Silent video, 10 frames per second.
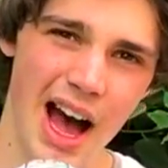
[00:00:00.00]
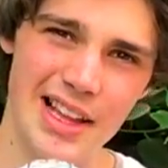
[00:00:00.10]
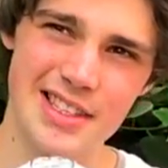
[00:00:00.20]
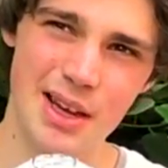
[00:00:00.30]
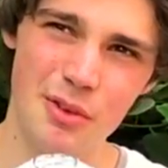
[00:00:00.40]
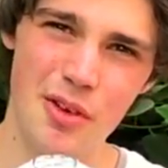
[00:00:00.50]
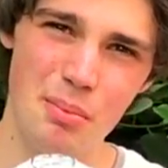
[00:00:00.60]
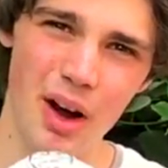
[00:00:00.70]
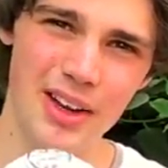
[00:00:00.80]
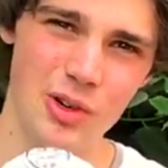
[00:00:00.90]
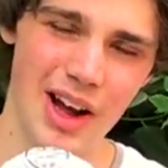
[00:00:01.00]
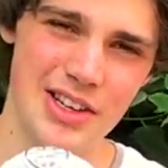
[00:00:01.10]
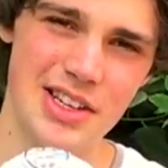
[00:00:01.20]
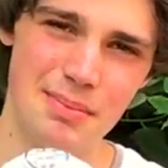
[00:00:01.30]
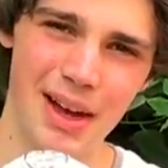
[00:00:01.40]
and some of it might not
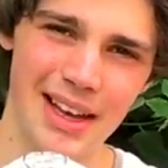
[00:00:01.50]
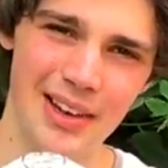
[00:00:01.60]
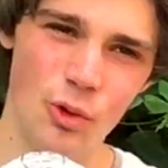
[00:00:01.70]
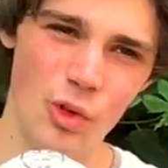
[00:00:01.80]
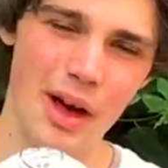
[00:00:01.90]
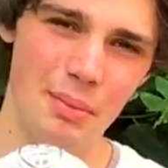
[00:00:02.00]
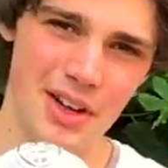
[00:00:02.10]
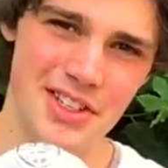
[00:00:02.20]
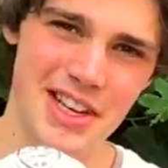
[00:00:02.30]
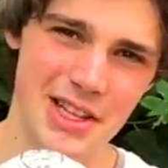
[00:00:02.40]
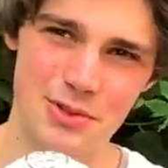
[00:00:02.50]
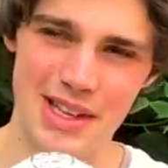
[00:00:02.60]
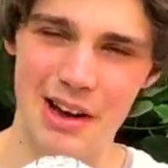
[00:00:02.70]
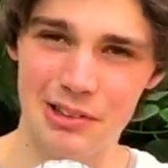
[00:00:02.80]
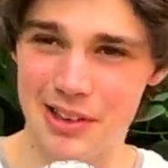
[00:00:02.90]
actually make all that much sense
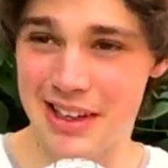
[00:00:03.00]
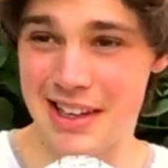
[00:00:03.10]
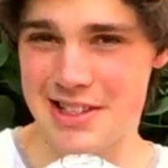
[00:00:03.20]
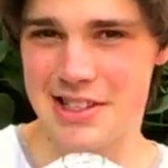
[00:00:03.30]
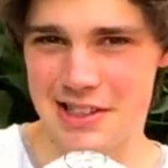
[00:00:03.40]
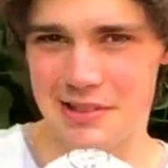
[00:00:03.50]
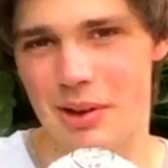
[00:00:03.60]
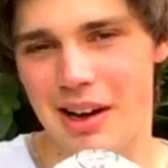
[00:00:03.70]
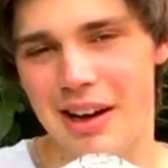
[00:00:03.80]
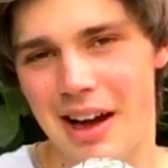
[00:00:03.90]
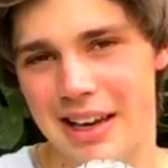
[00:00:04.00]
without looking into it